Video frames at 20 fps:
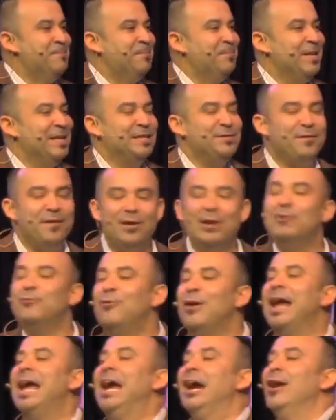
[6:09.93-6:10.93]
It's very
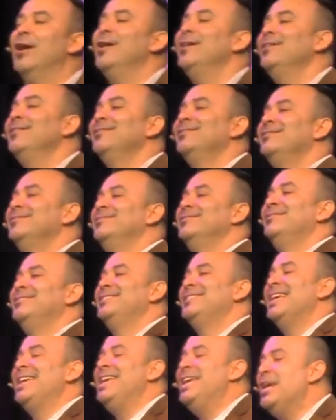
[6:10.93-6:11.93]
rare
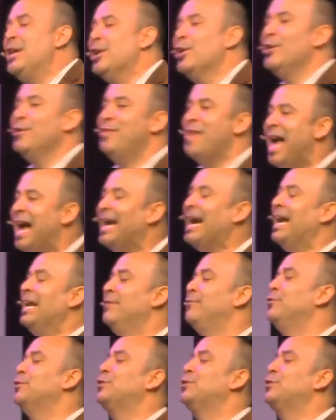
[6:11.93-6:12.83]
to hear that kind of